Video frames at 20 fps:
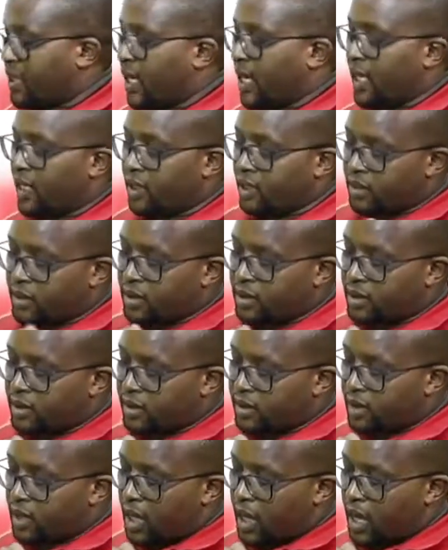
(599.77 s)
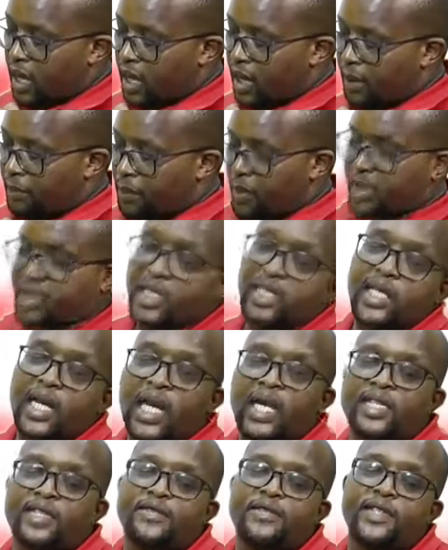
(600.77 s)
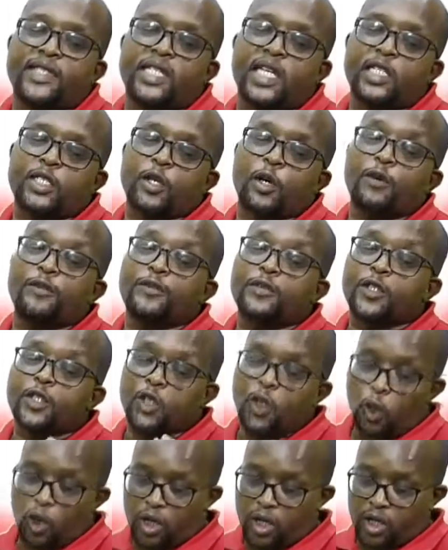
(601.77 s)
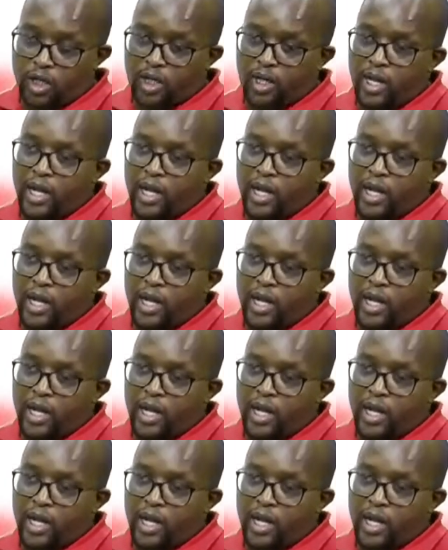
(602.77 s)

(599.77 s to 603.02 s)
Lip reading: then patient has features of shock,